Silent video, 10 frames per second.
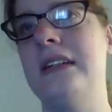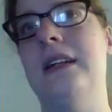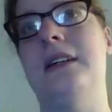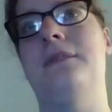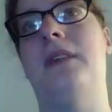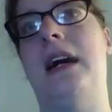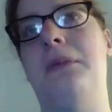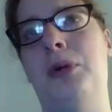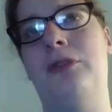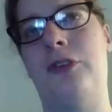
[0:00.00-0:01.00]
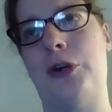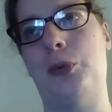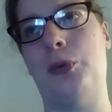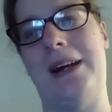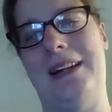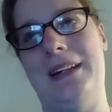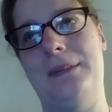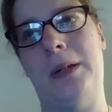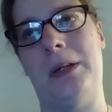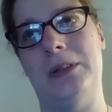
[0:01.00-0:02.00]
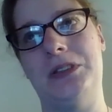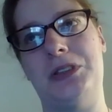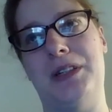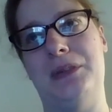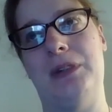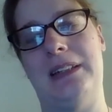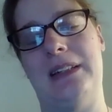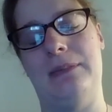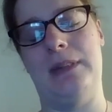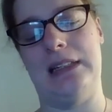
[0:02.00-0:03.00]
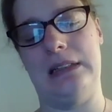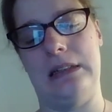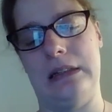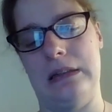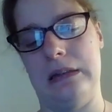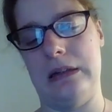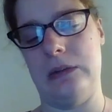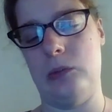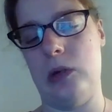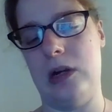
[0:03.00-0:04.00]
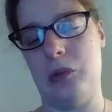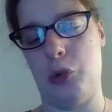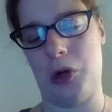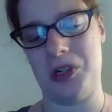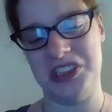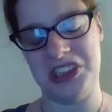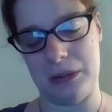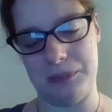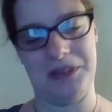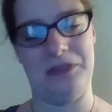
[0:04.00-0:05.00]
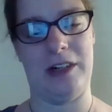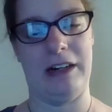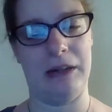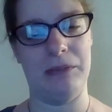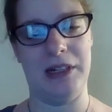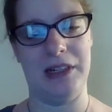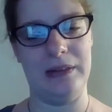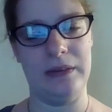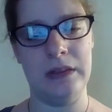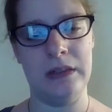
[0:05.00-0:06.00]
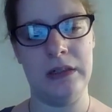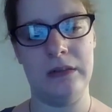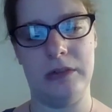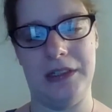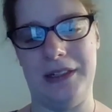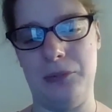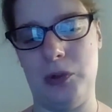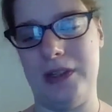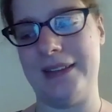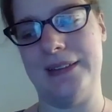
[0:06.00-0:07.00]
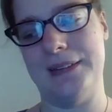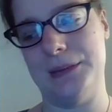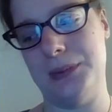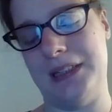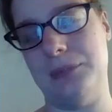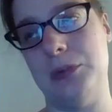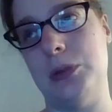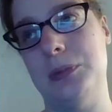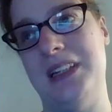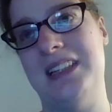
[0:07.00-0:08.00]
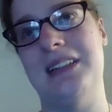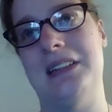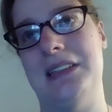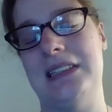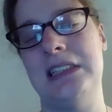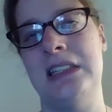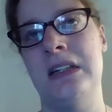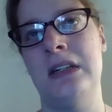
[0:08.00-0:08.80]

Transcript: um, I prefer writing poetry when I'm in a, a, a workshop environment, when I'm with other people, because